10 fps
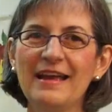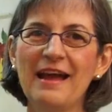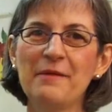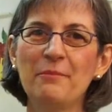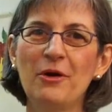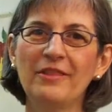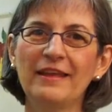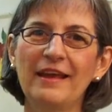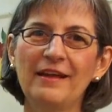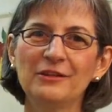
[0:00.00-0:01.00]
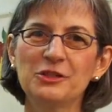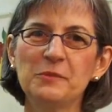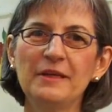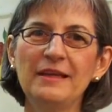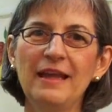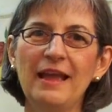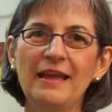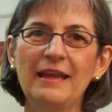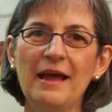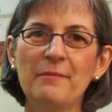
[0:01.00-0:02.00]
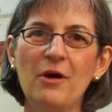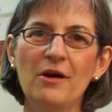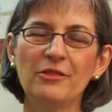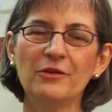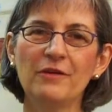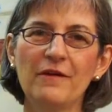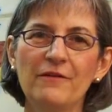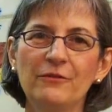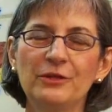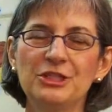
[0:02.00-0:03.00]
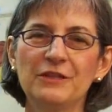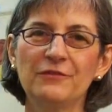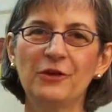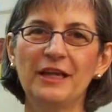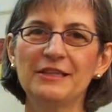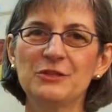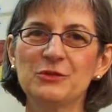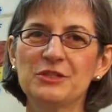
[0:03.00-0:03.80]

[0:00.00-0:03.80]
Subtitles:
I'm Martha Kalichman, and I'm author of Reaching for Answers